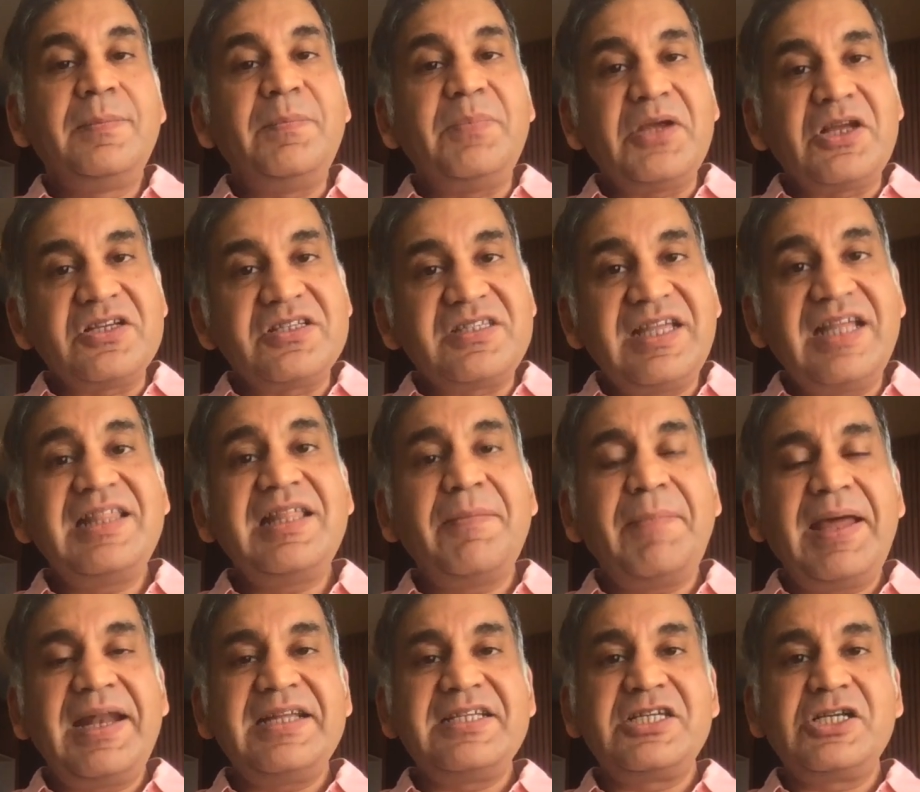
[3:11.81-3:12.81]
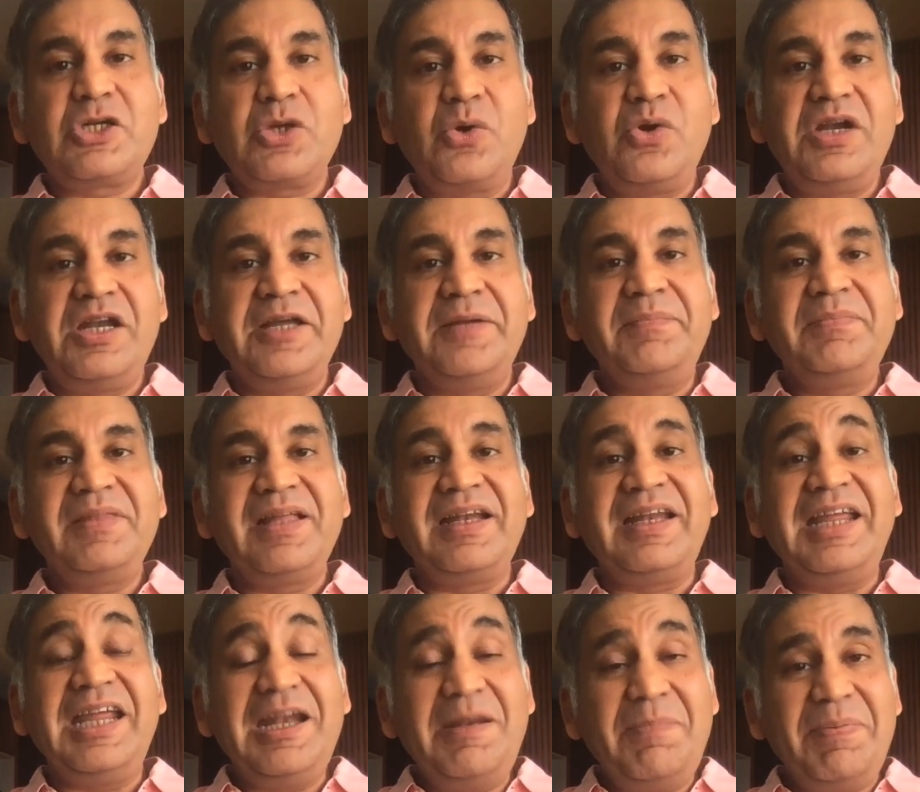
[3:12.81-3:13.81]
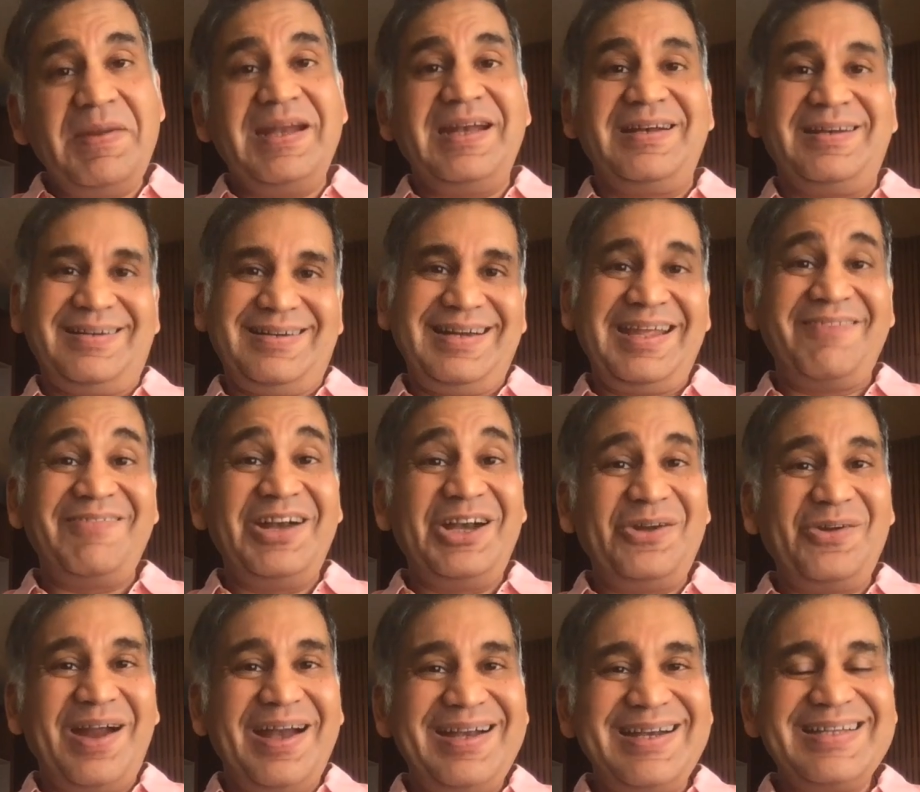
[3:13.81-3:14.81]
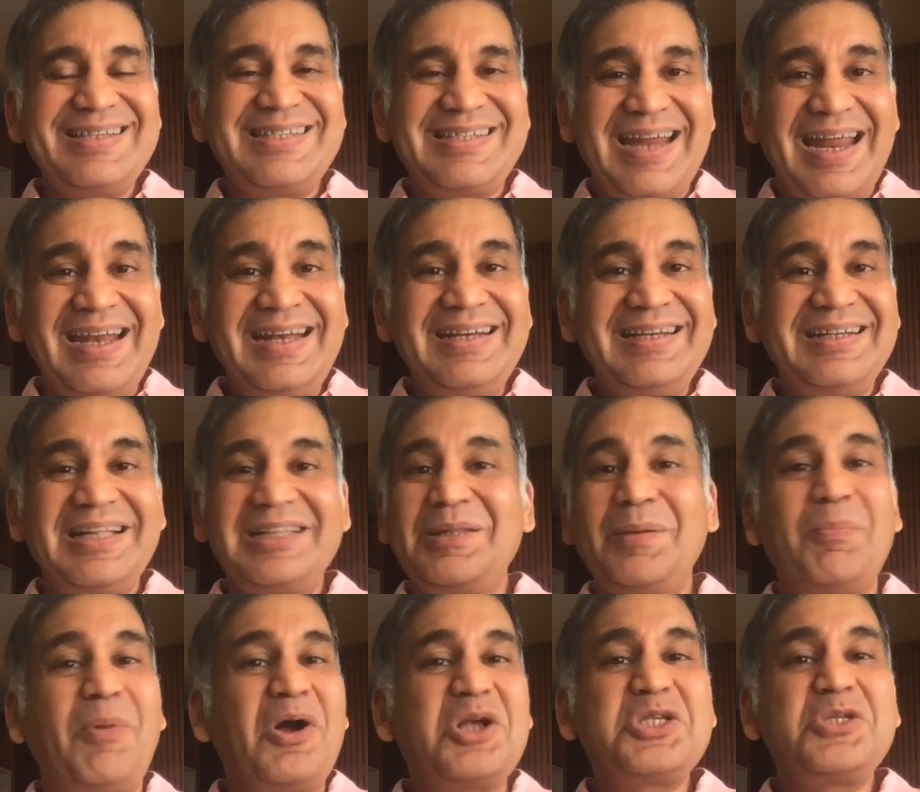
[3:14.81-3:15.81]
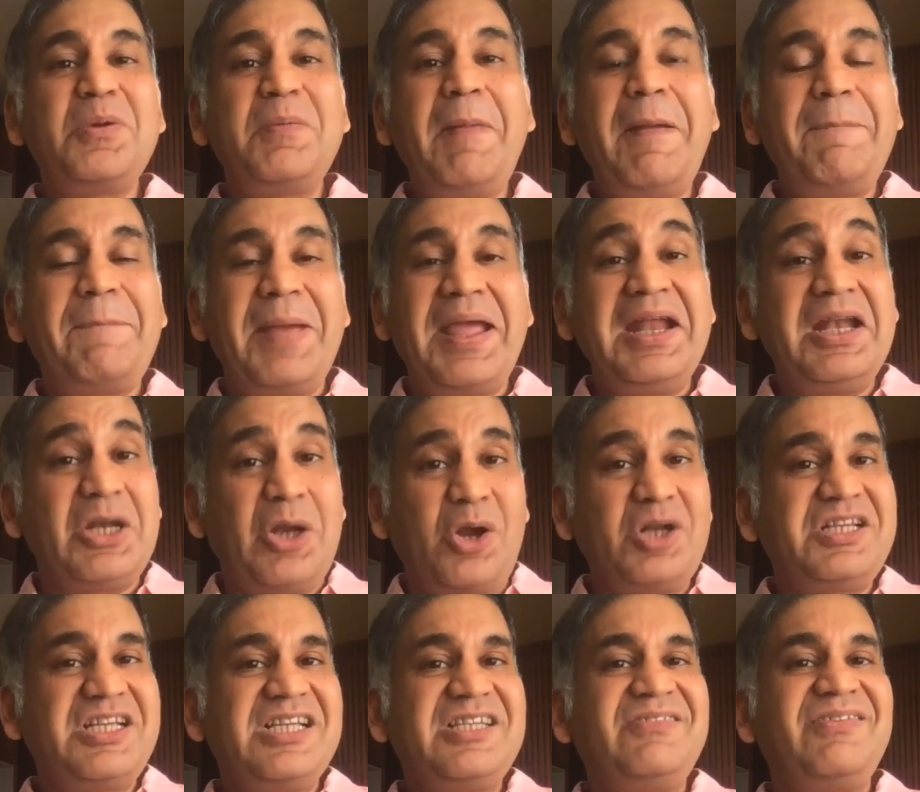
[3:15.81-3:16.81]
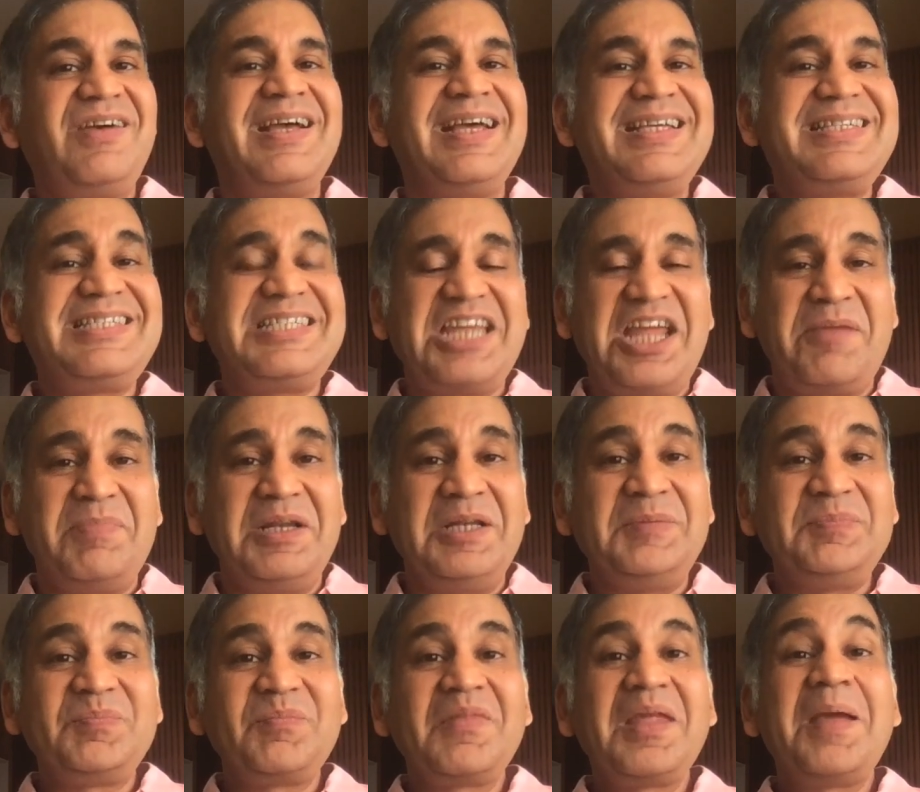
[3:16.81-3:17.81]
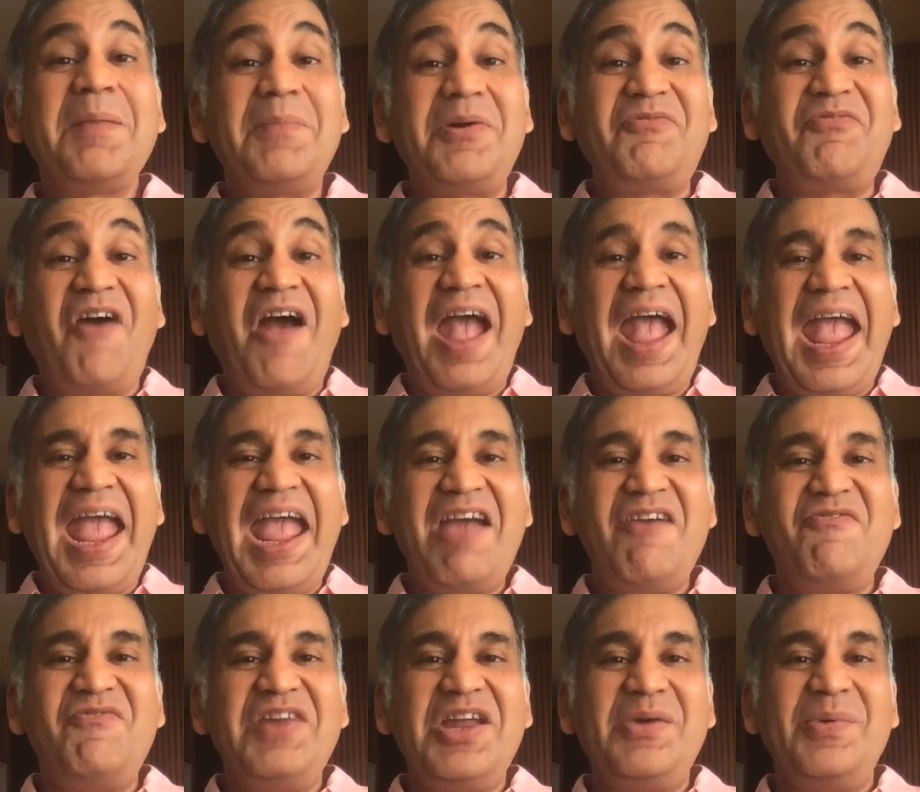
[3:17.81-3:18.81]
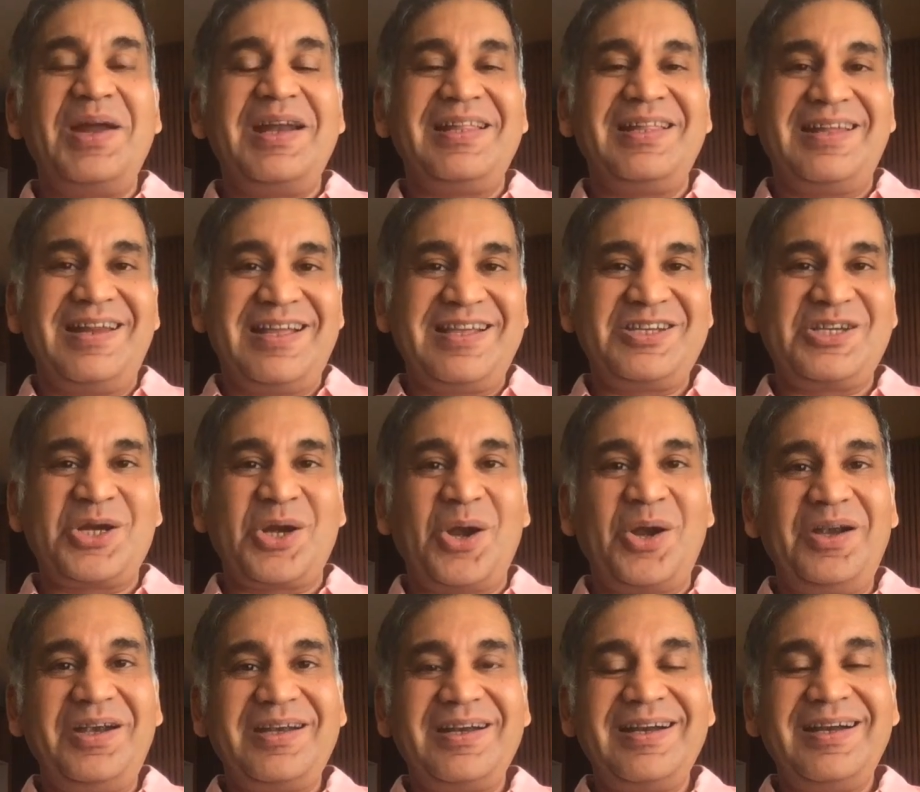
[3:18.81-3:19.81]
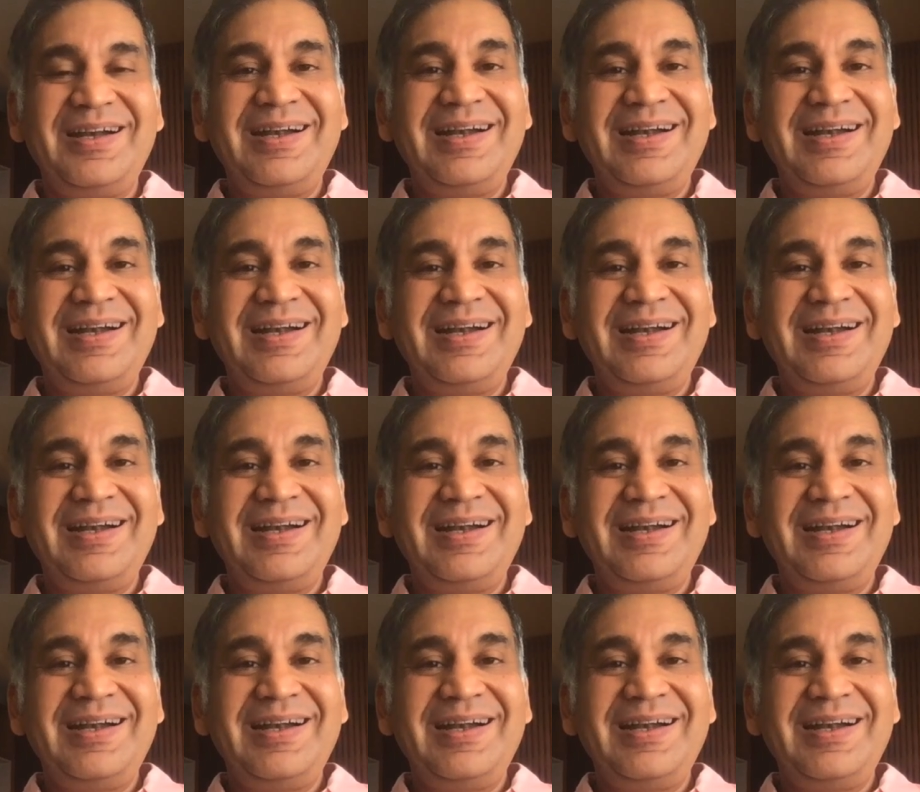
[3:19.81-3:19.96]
because then the manager told him that he'd been given to understand that the boss would be paying not just for his table, but for everyone in the restaurant.